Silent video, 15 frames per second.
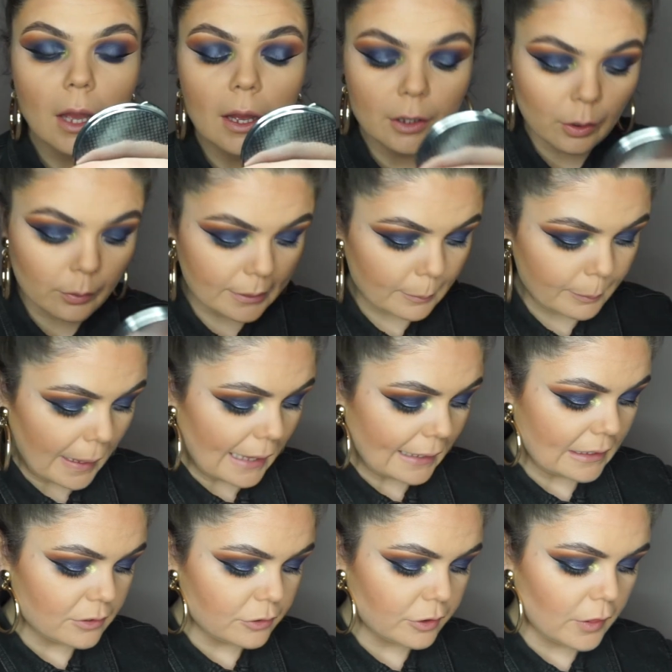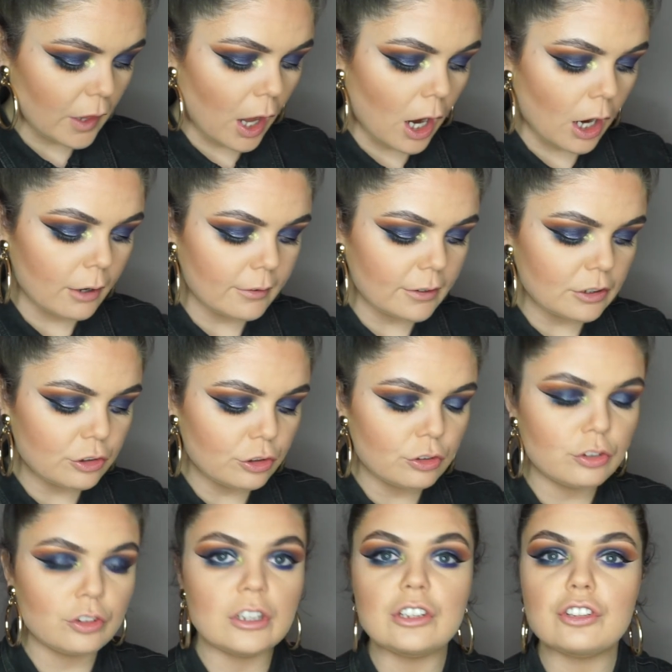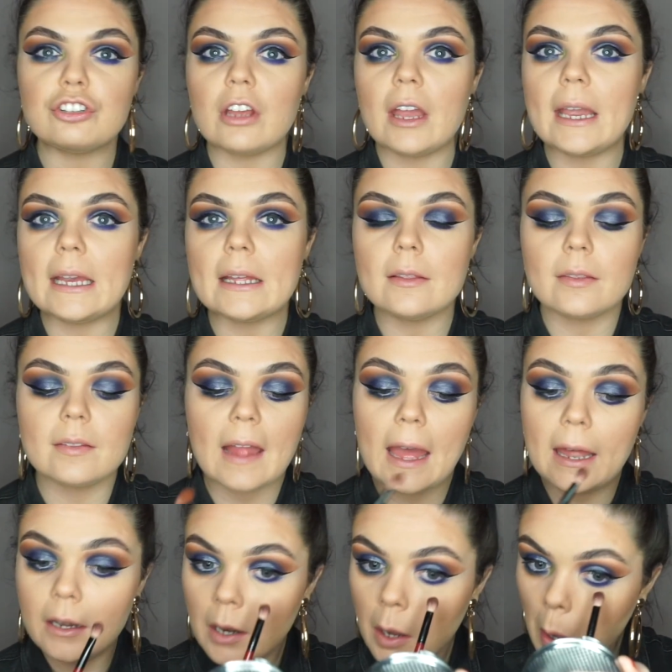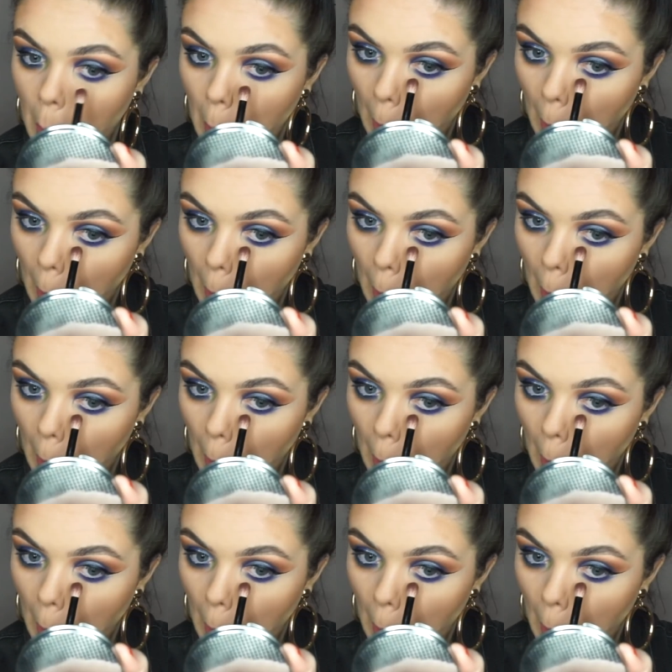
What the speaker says: And going back into the orangey shades then